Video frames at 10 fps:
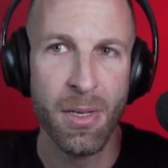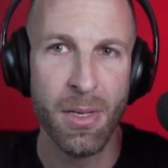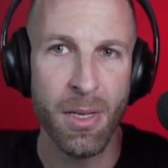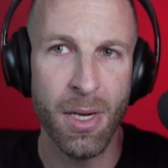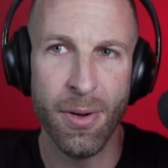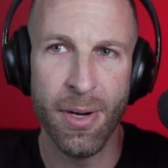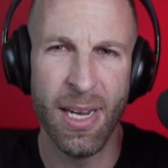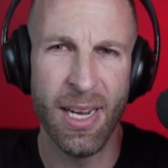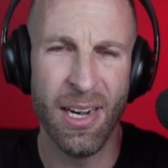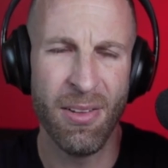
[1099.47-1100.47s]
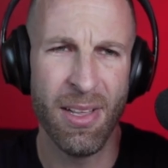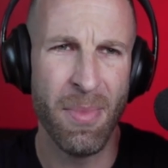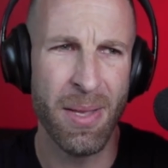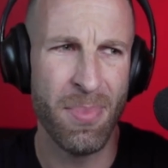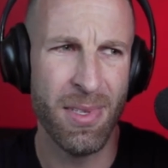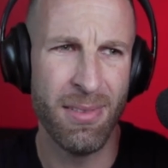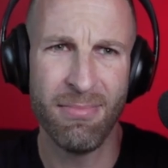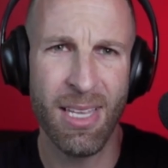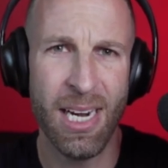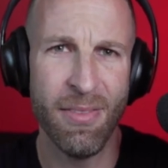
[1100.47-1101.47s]
you know, and I, I know that might be
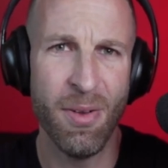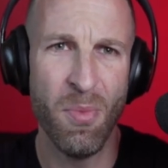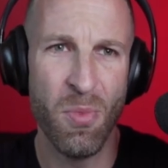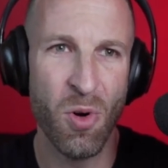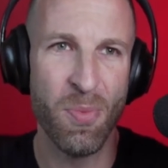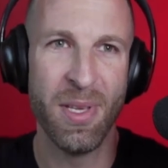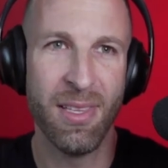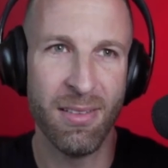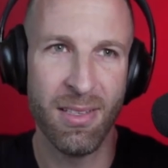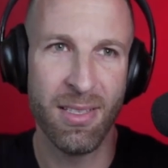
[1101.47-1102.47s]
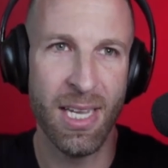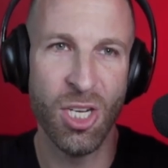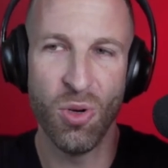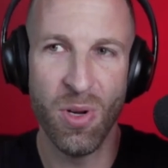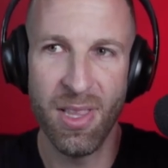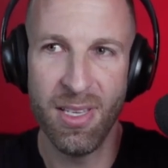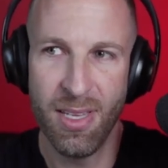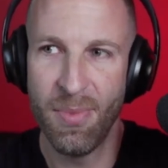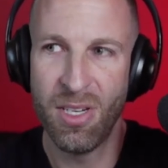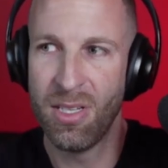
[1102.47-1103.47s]
kind of a morbid thing to say, enjoy these
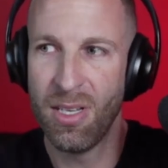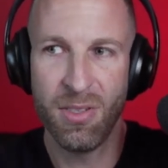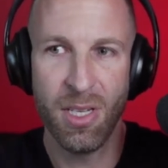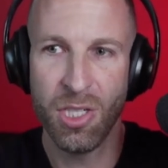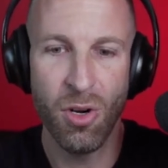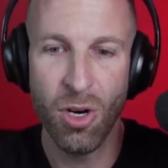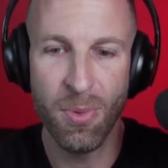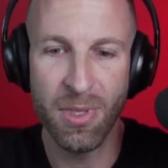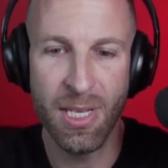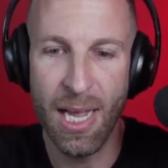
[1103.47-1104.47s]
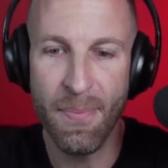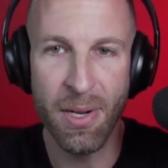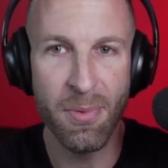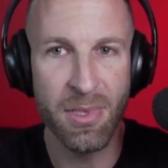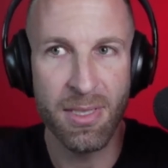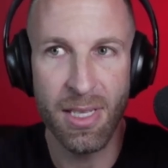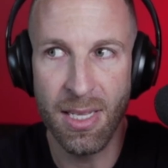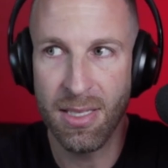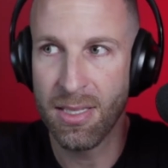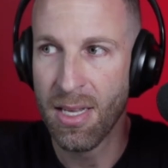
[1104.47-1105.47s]
images of such a horrible time, but it was,
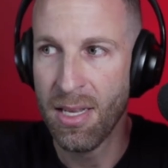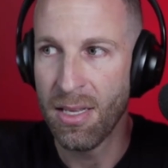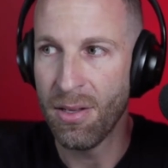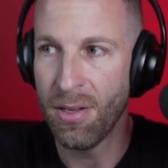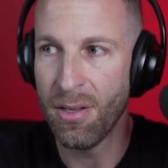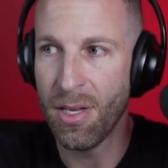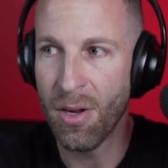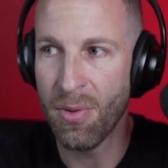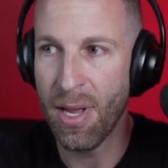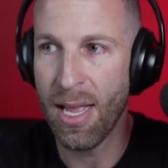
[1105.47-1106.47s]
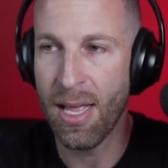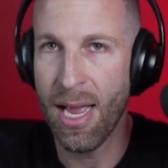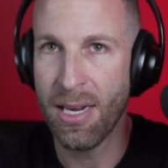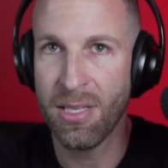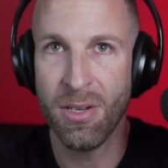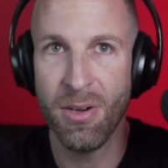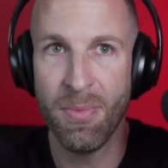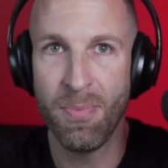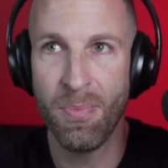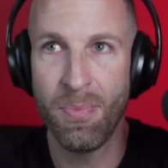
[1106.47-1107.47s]
it's, you know, at a
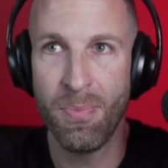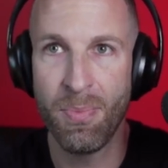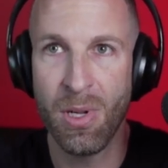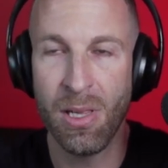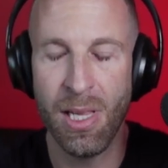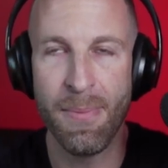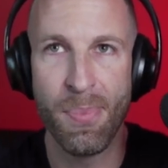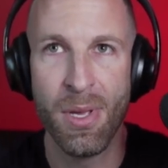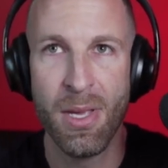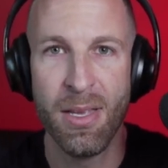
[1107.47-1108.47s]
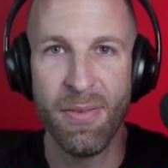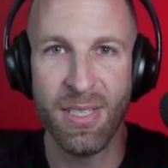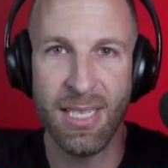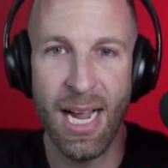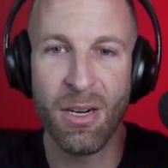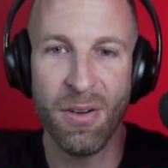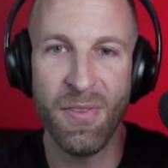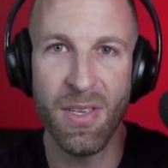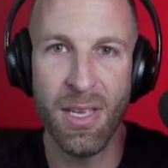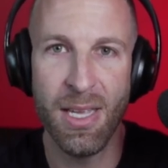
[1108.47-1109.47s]
certain clip,
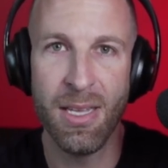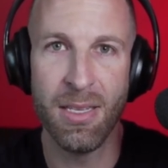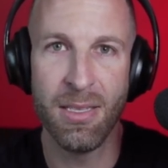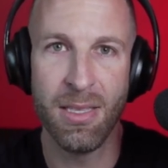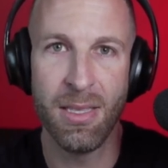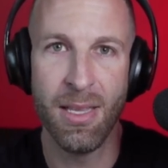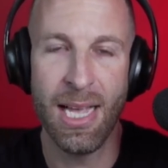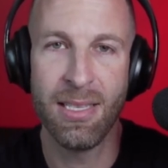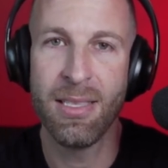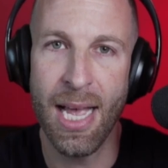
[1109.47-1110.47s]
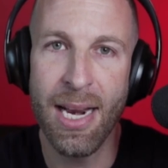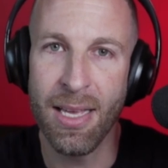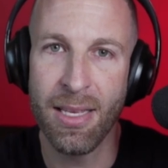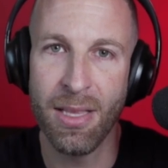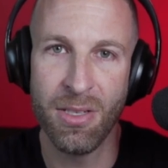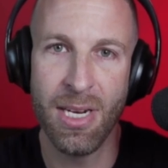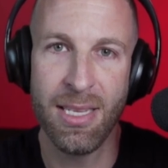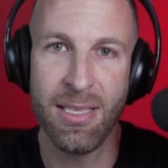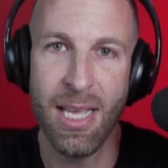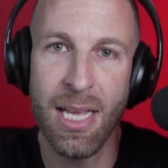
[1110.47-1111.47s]
photography is aesthetic. There's an
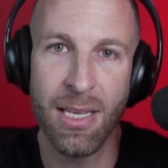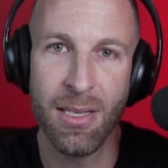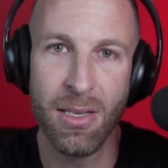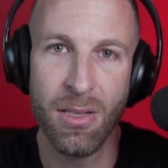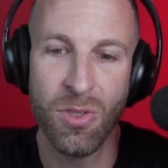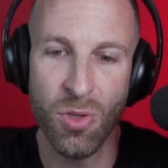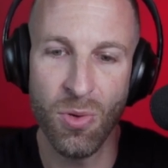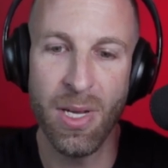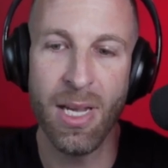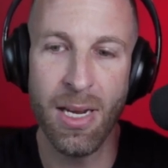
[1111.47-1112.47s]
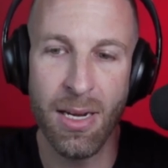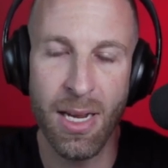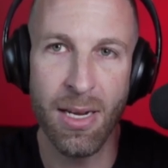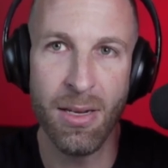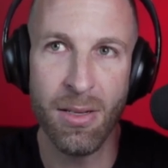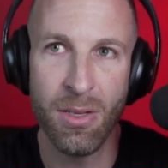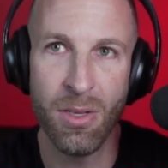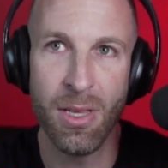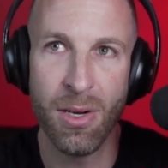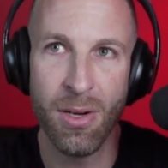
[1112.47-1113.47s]
aesthetic yep. to it. And, and
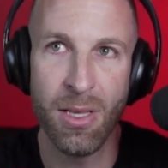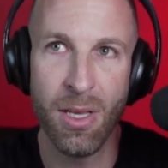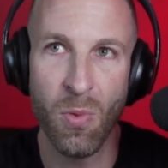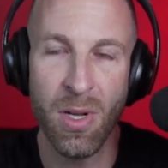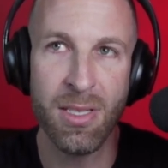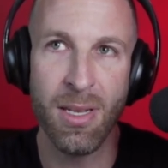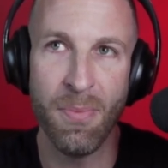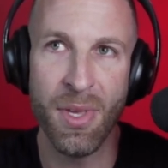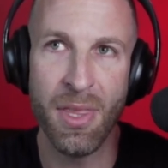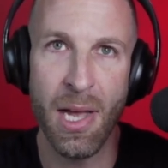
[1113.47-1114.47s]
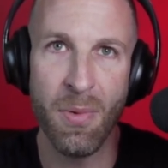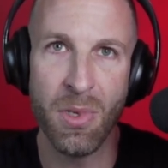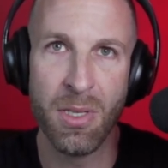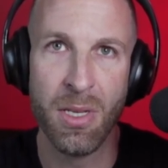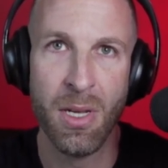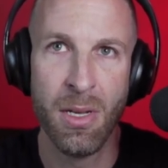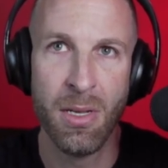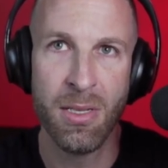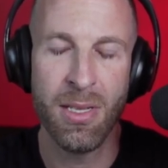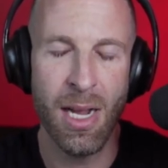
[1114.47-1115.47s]
there, it, there was something that was
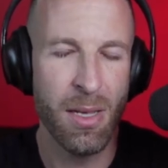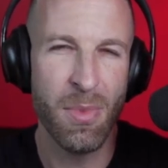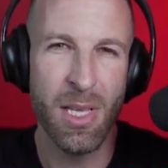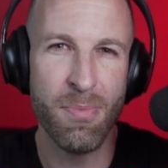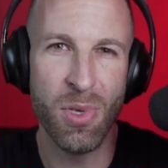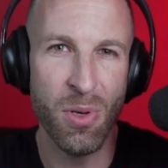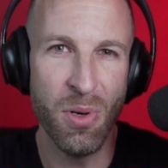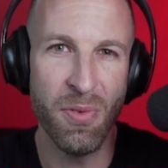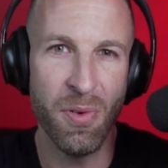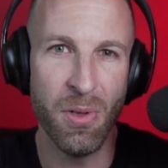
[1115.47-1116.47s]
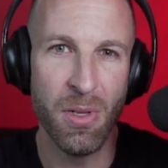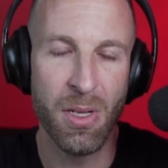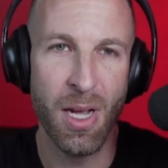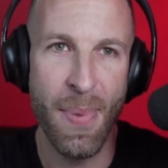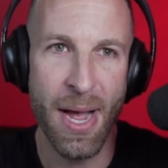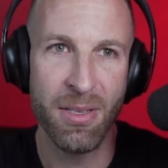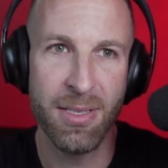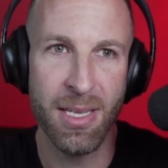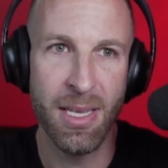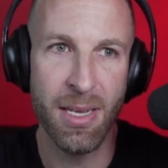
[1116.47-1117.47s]
solemnly beautiful about
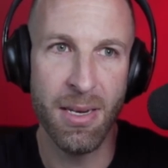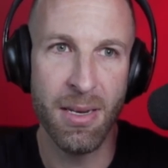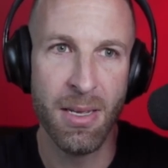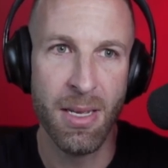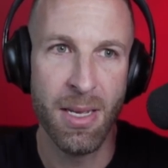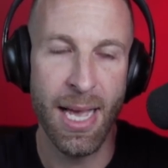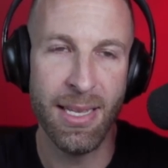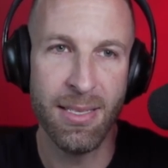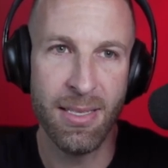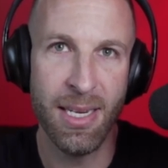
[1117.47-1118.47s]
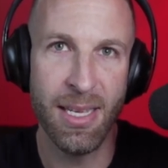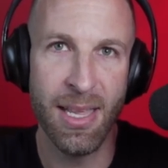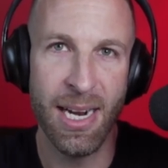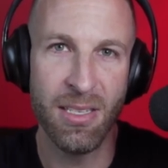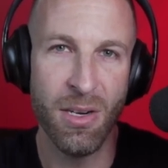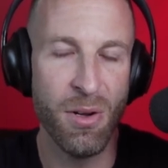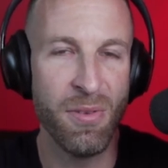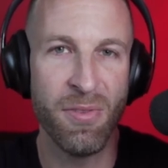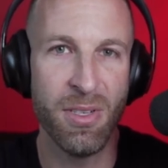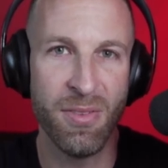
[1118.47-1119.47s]
seeing a city that is known
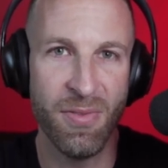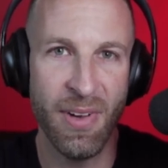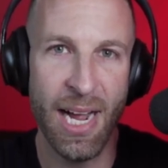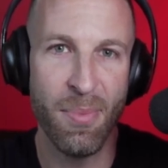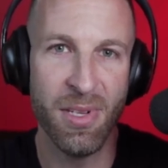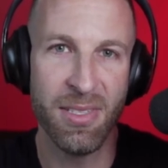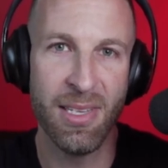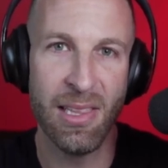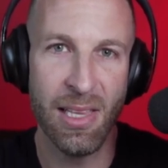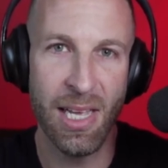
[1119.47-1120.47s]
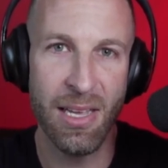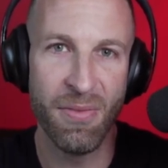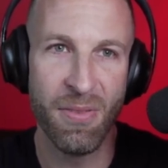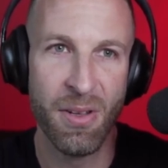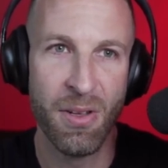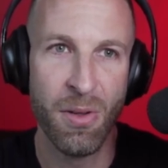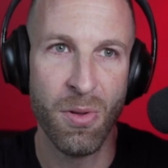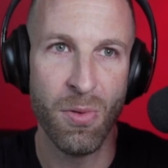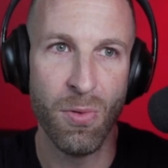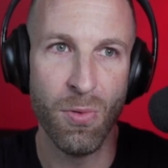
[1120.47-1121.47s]
for its vibrance and life
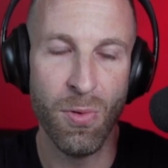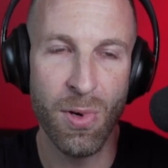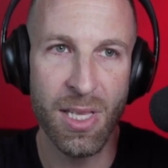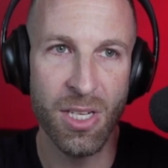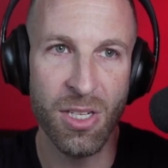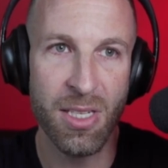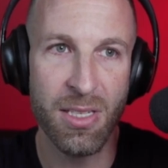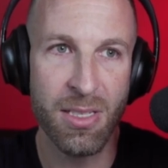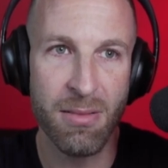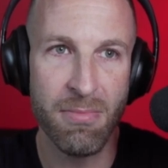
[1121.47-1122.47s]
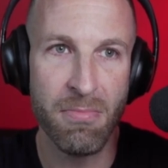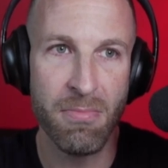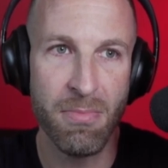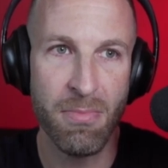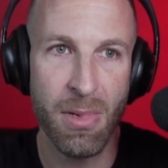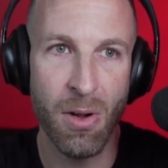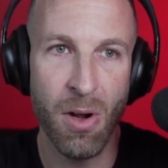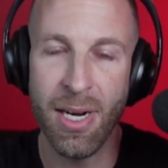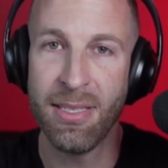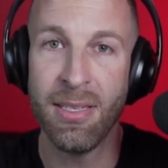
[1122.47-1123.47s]
really just
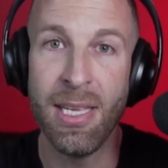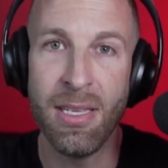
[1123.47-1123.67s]
on its knees.